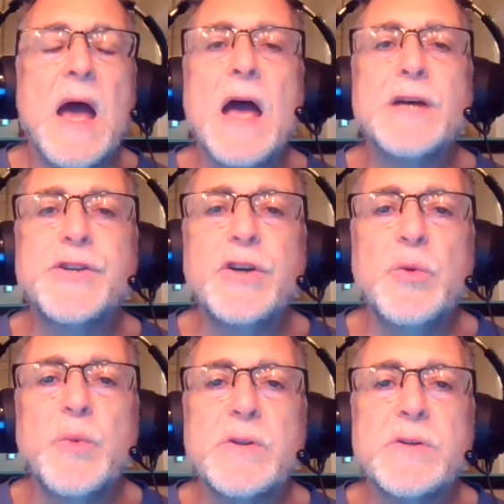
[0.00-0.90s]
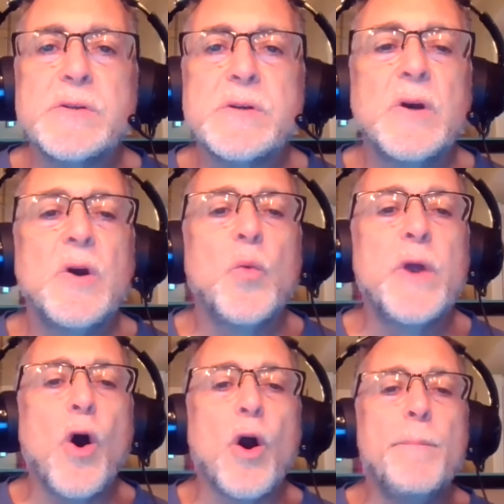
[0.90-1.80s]
As humans,
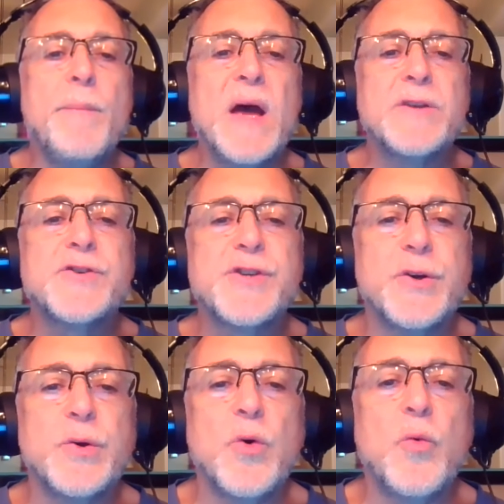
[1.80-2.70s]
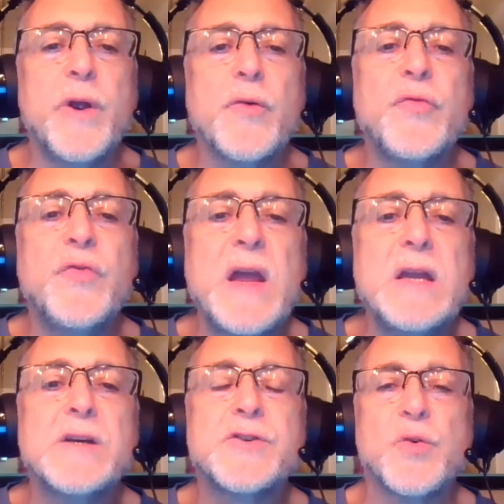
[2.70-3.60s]
we are
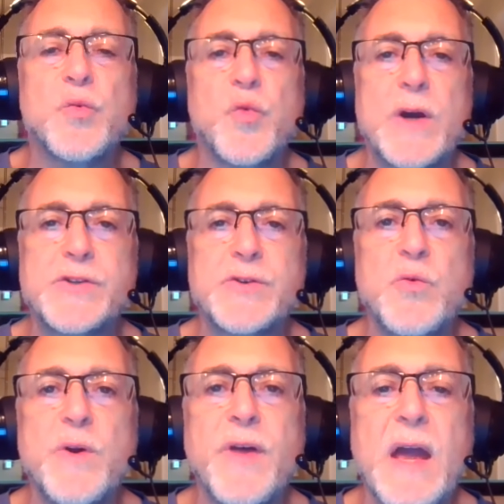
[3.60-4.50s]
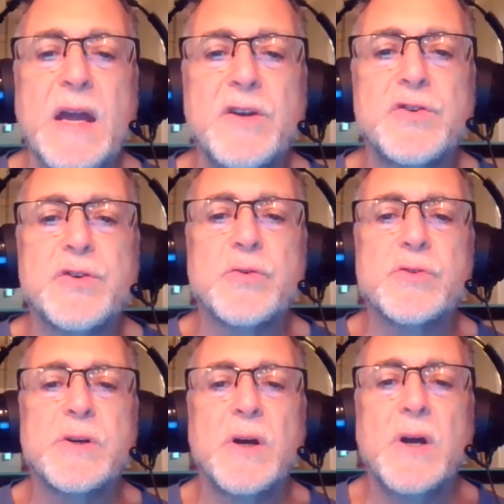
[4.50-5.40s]
fated to wrestle with angels.